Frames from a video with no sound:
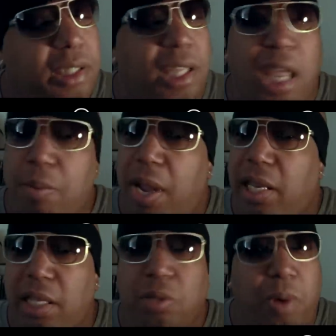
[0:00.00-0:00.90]
same way
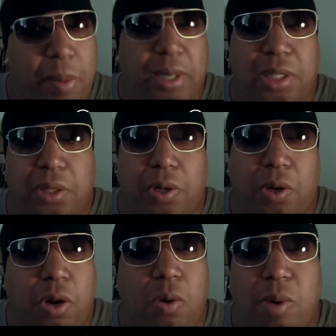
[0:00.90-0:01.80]
these women do. They'll
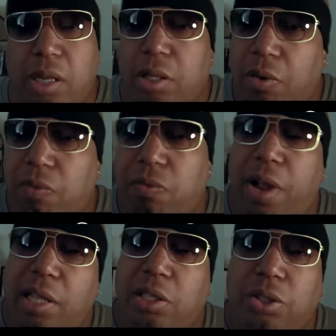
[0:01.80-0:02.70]
go around with their
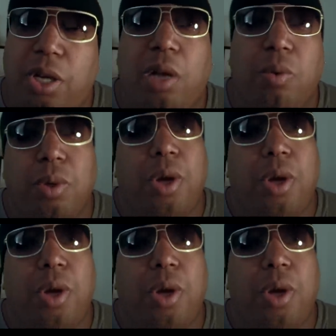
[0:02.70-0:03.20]
friends and try to